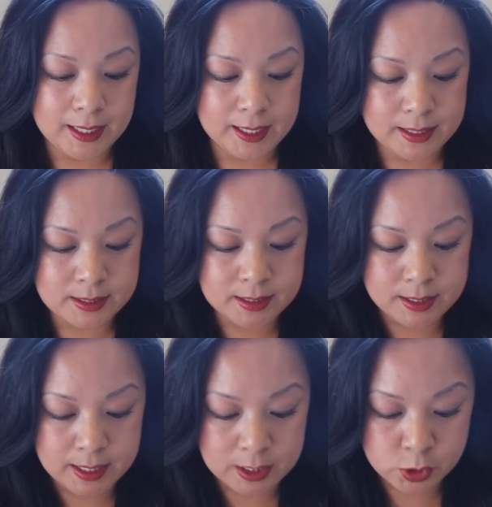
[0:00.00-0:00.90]
is
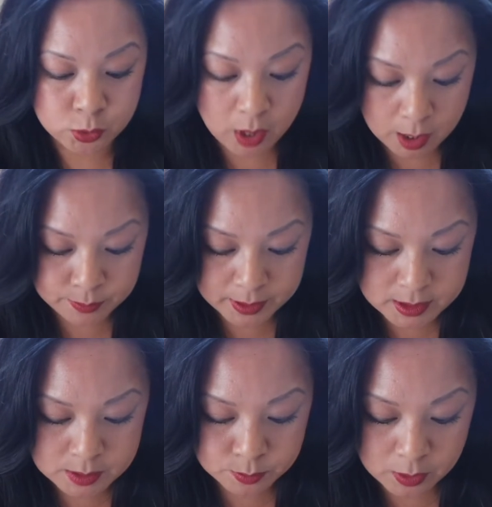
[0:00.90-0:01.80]
the
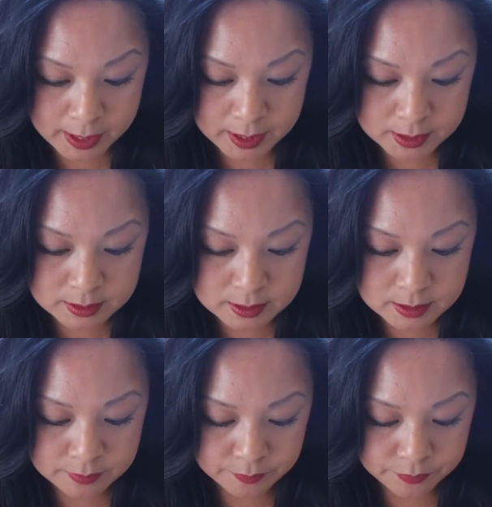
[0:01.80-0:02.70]
Tropics
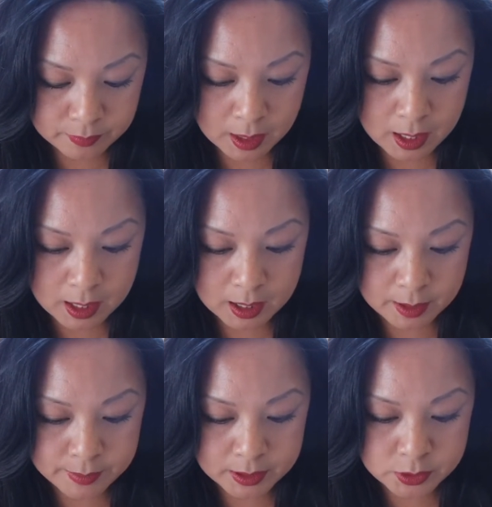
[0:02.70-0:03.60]
brand
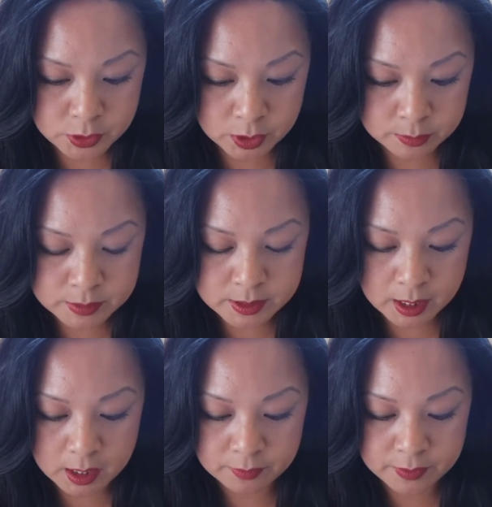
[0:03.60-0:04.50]
in terms
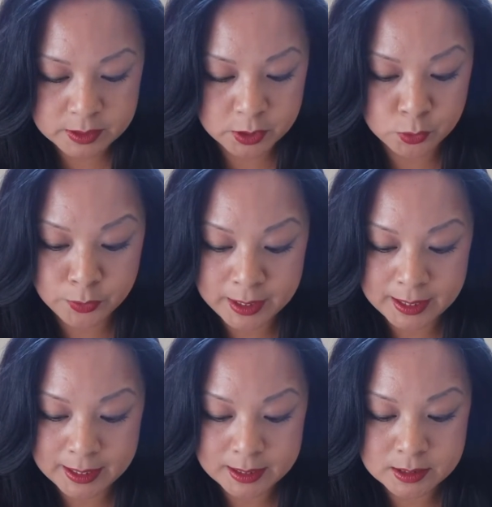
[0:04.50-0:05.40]
of its
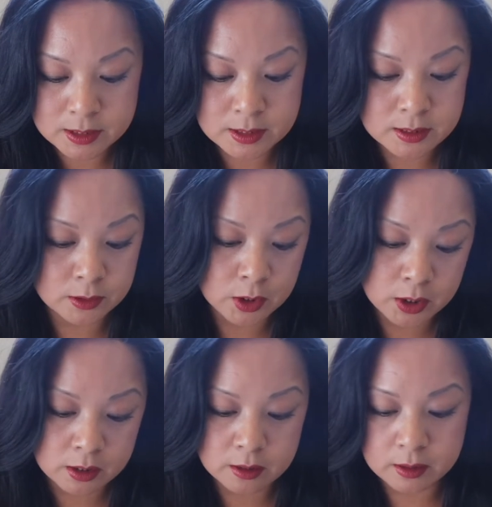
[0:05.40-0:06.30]
ingredients,
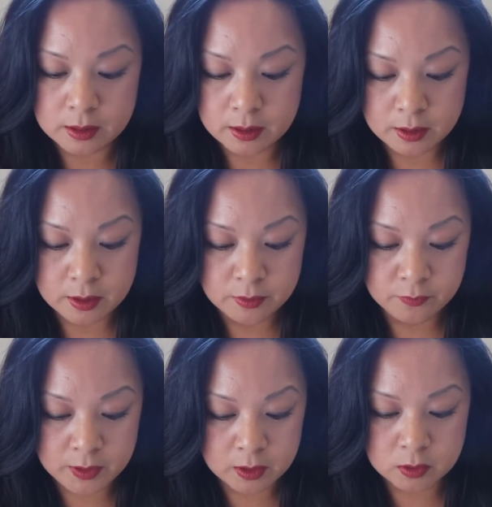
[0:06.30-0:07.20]
look,
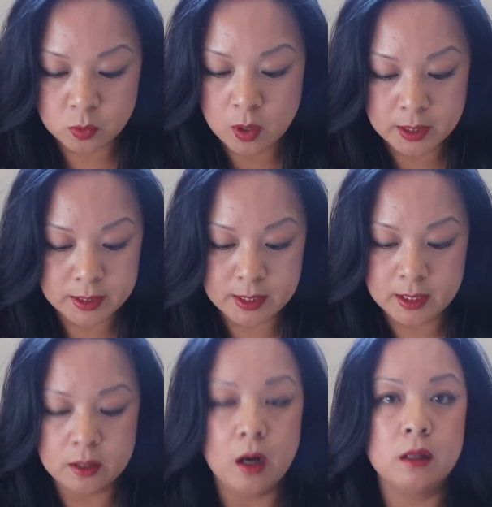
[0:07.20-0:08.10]
feel,
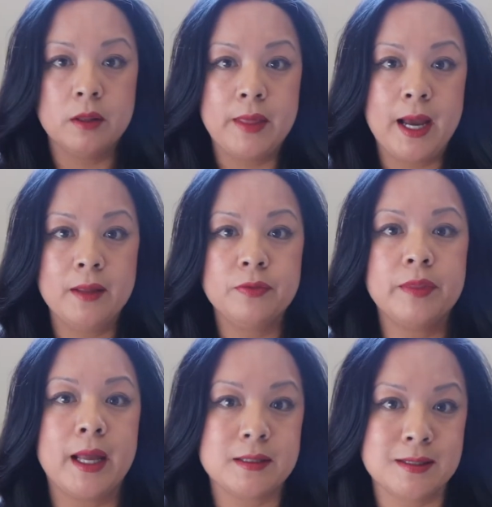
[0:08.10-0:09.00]
quantity, all of that.
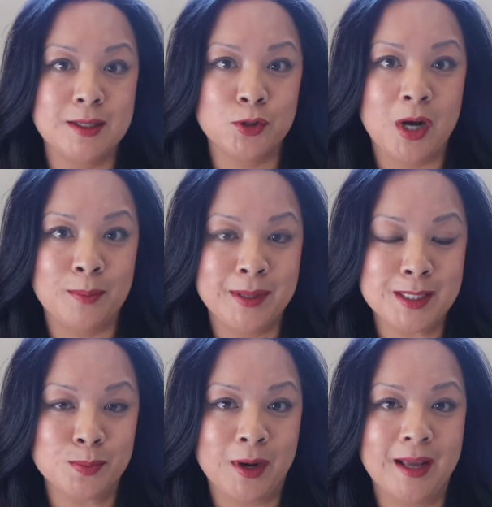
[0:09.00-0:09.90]
That's the
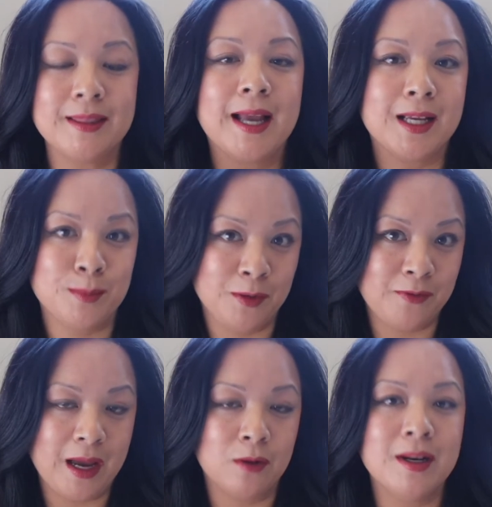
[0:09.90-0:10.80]
Tropics brand that can be
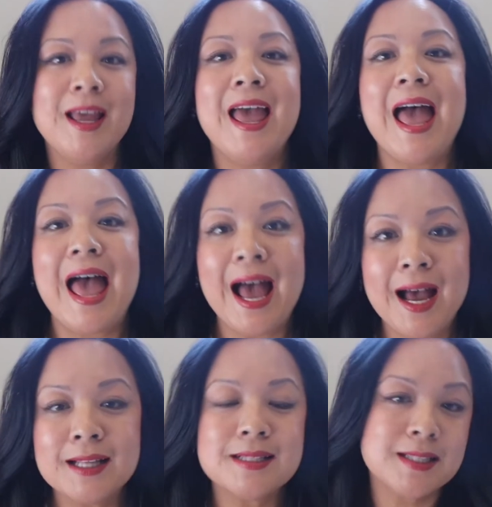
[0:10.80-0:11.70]
found
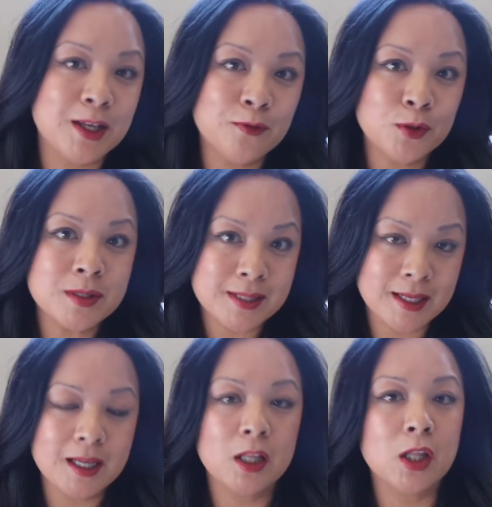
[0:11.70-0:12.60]
at Seafood
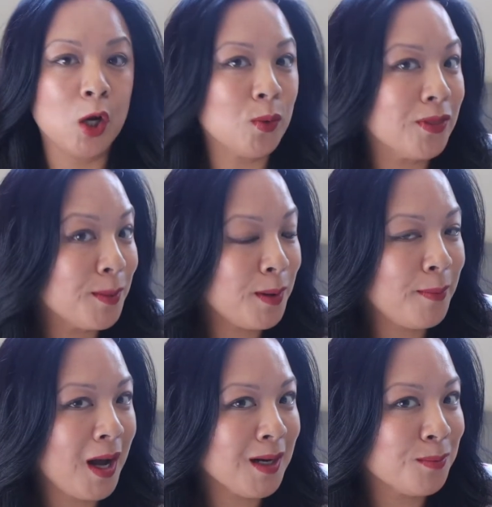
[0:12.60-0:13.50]
City along with the Pomanna